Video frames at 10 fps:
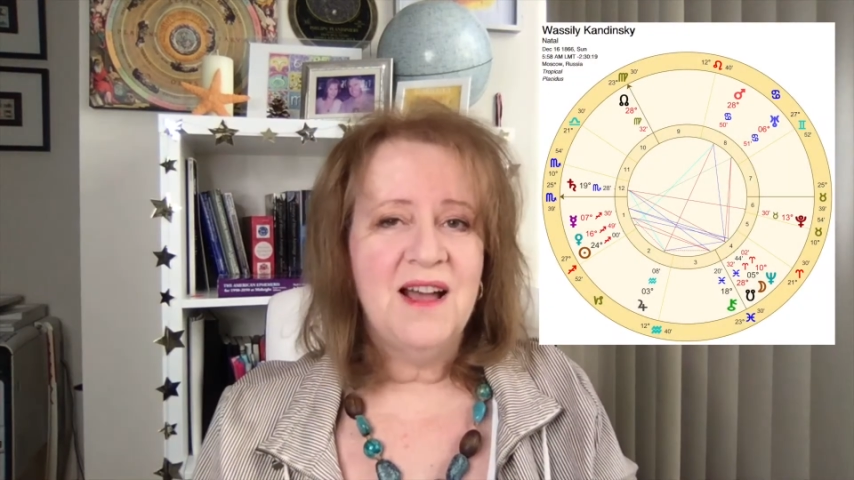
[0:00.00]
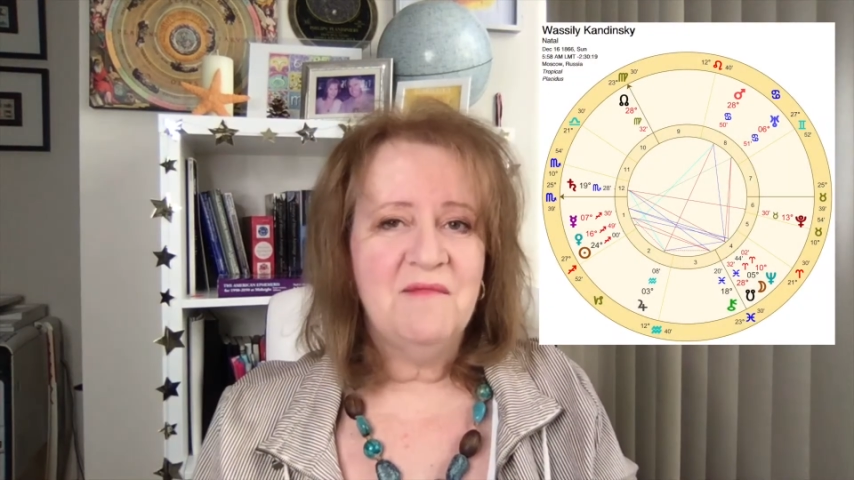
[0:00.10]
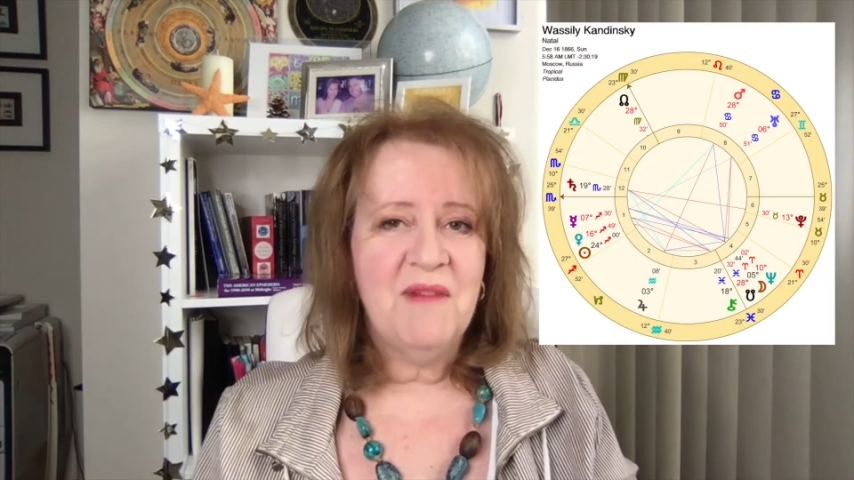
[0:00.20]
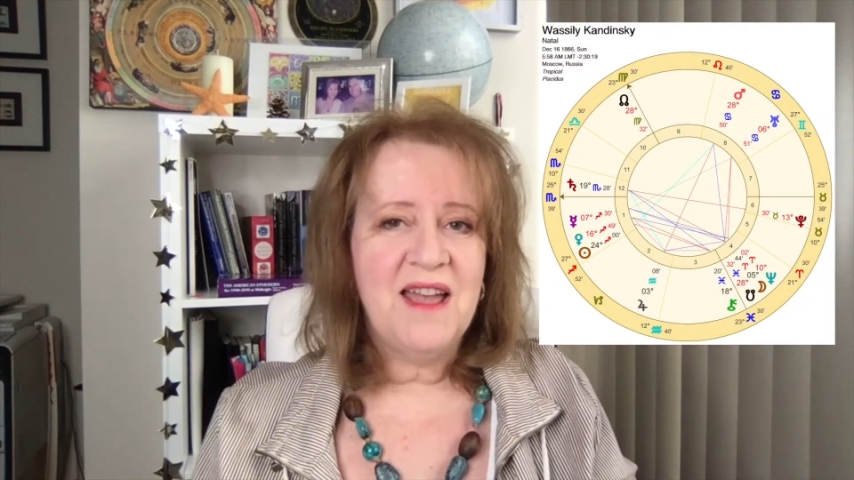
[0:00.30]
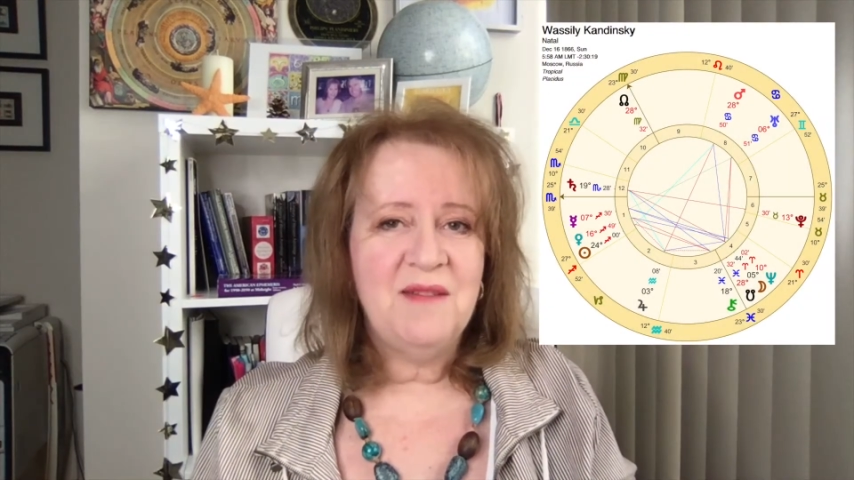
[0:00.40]

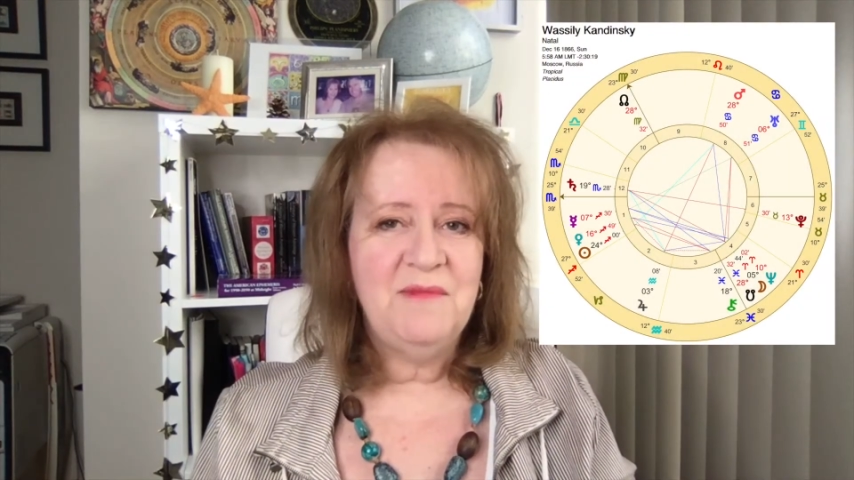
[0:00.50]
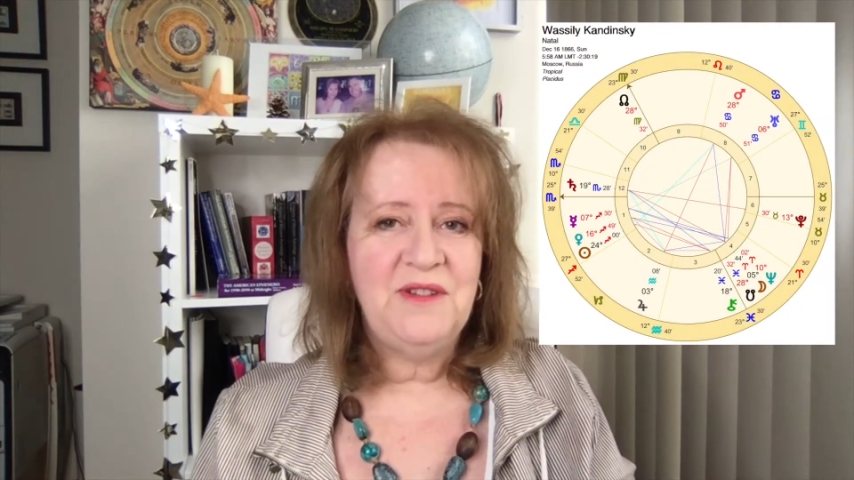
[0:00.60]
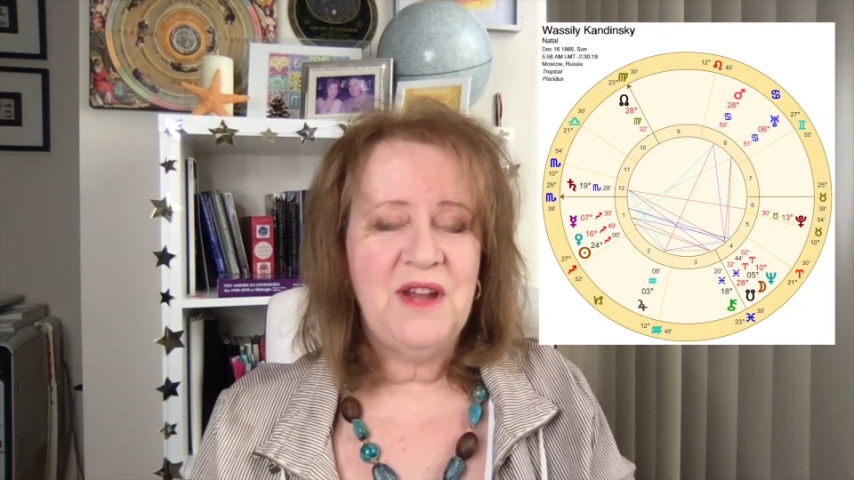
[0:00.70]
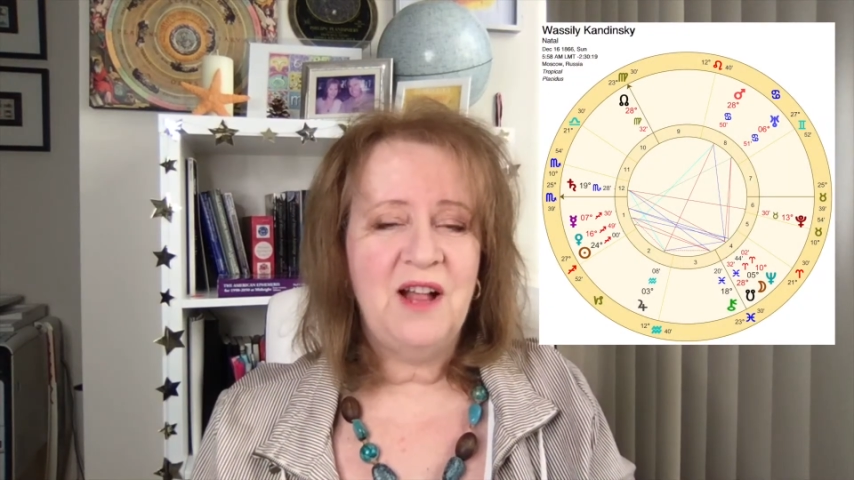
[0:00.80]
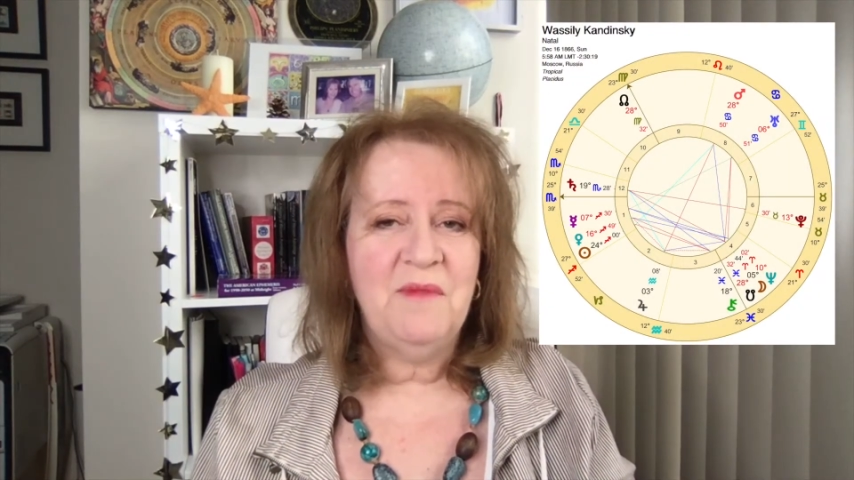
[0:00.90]
My aim is
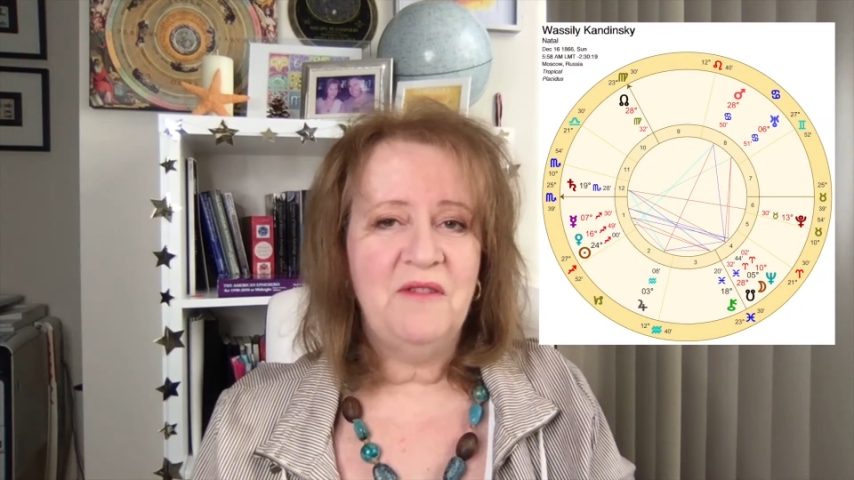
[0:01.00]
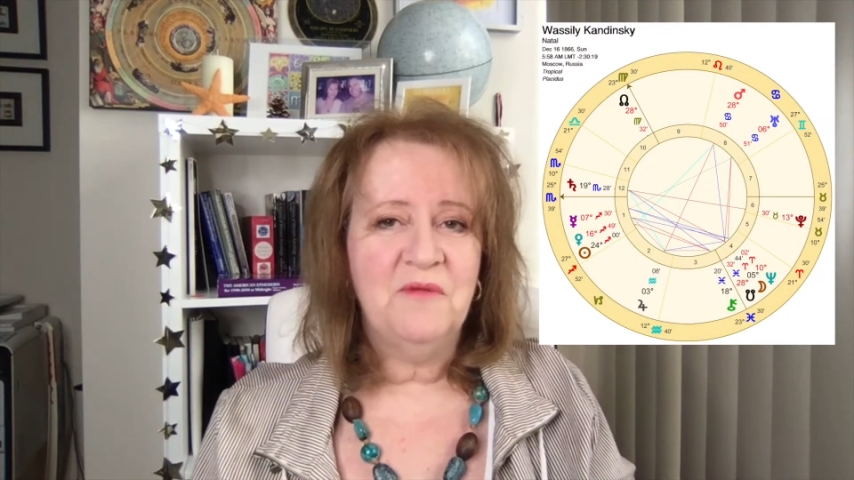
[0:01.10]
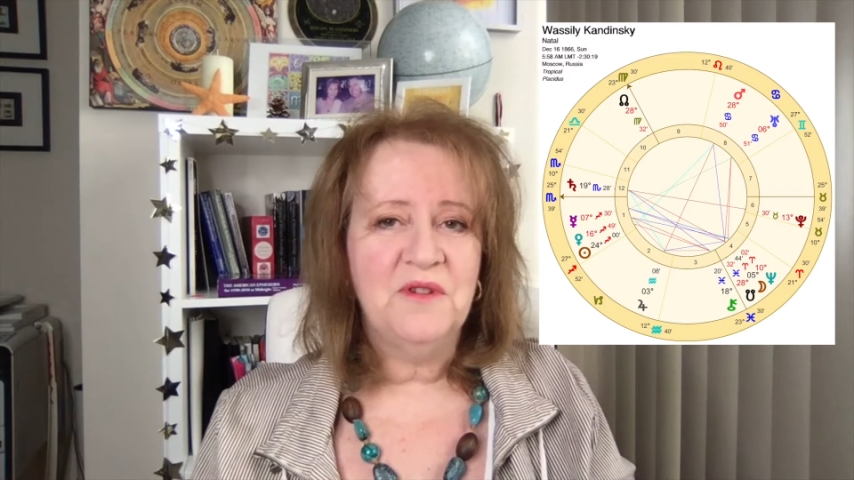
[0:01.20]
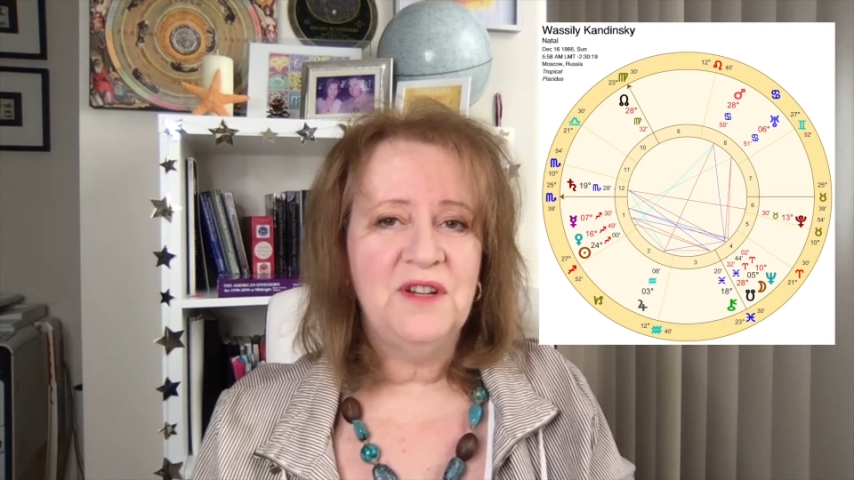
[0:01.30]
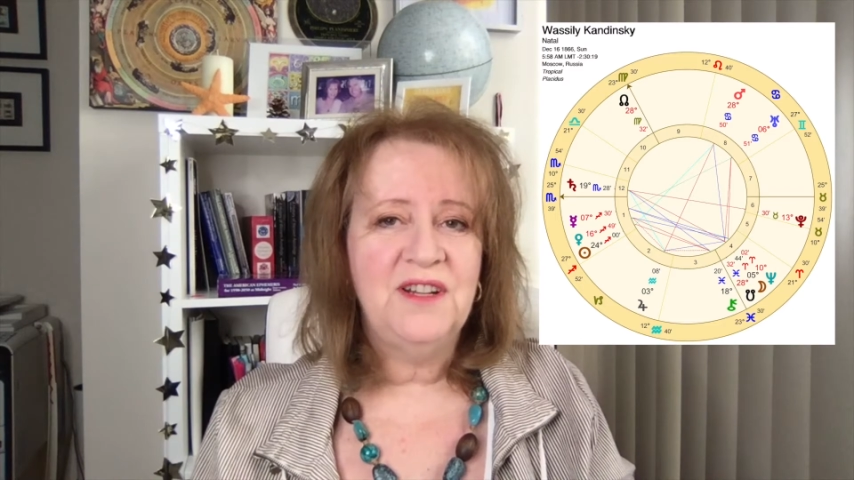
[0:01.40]
to help
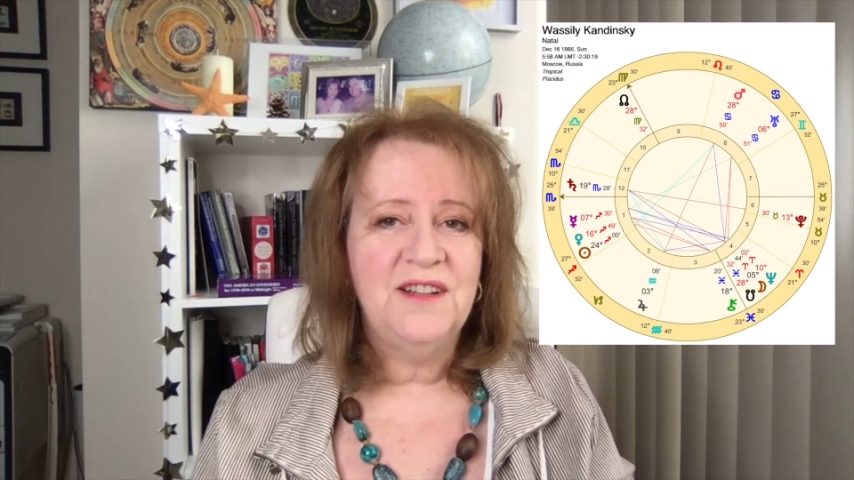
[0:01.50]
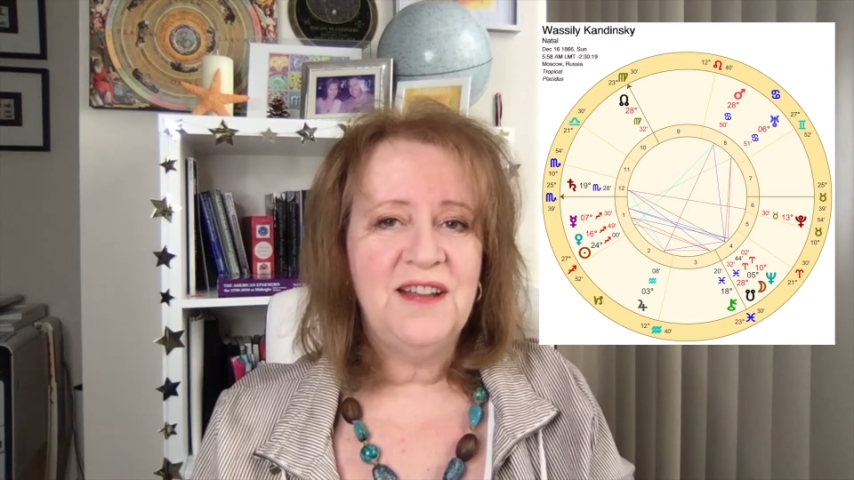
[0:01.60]
everyone to learn